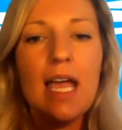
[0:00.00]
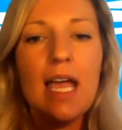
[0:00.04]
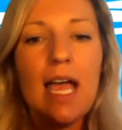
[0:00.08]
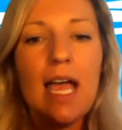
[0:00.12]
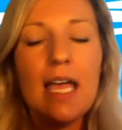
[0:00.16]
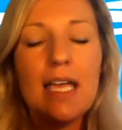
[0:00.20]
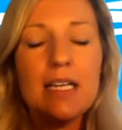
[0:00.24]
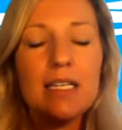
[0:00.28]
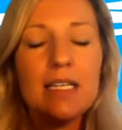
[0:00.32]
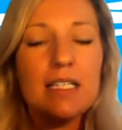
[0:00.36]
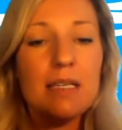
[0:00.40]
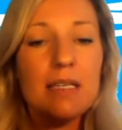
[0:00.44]

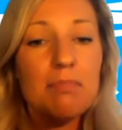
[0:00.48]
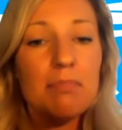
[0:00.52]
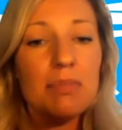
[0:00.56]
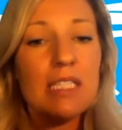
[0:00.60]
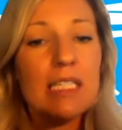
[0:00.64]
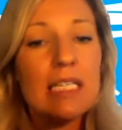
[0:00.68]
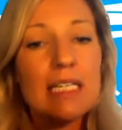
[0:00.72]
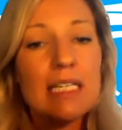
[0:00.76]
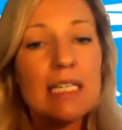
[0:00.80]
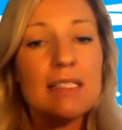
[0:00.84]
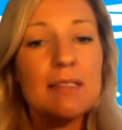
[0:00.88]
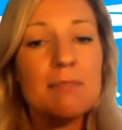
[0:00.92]
And
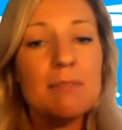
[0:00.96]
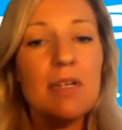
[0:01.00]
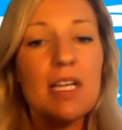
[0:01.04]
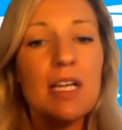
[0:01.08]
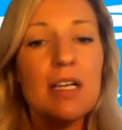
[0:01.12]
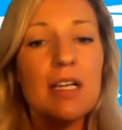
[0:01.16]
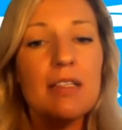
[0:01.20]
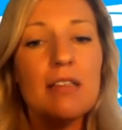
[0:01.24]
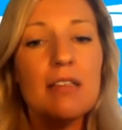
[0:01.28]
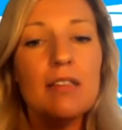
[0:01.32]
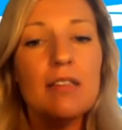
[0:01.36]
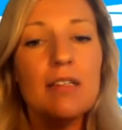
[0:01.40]
please be
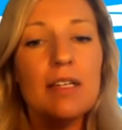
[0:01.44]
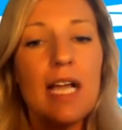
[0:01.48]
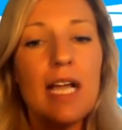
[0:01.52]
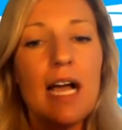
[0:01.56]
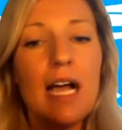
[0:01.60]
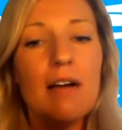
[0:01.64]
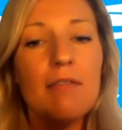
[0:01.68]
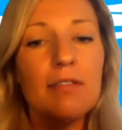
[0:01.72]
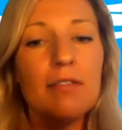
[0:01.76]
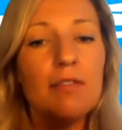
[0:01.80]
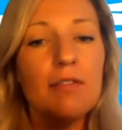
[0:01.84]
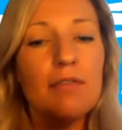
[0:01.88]
on the
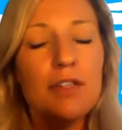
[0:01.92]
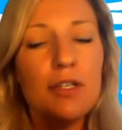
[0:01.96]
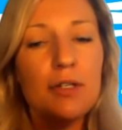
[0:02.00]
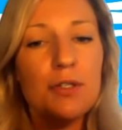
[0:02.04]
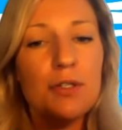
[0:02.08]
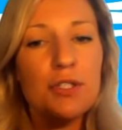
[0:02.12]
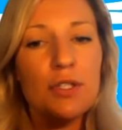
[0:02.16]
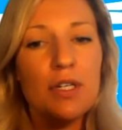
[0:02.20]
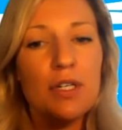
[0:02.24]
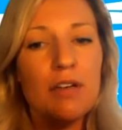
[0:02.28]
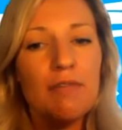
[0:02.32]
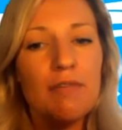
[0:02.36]
lookout for
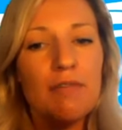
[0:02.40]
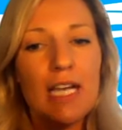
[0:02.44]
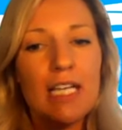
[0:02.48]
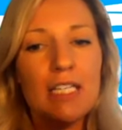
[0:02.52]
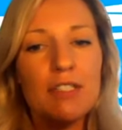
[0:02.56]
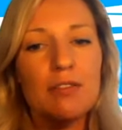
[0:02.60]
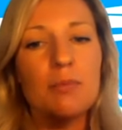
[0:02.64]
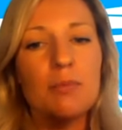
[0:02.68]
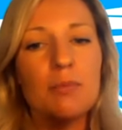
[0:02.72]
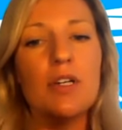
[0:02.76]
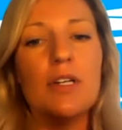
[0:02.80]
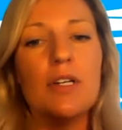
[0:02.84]
future
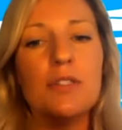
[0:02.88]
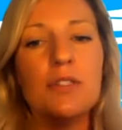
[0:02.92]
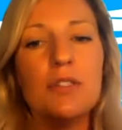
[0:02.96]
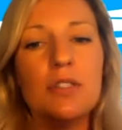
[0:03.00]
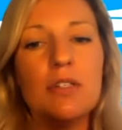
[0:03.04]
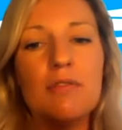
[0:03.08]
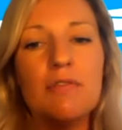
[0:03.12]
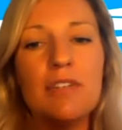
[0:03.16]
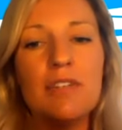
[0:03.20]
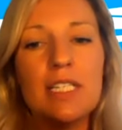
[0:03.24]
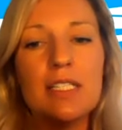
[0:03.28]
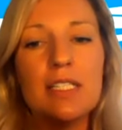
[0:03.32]
invites from
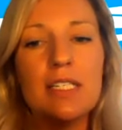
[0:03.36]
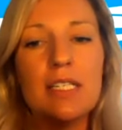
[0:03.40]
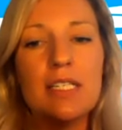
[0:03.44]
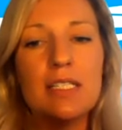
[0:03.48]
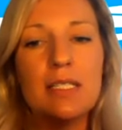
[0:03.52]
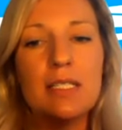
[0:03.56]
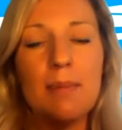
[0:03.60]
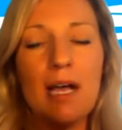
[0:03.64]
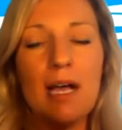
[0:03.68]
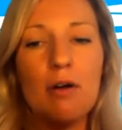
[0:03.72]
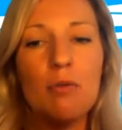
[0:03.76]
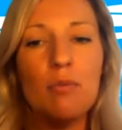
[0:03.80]
Cultural Vistas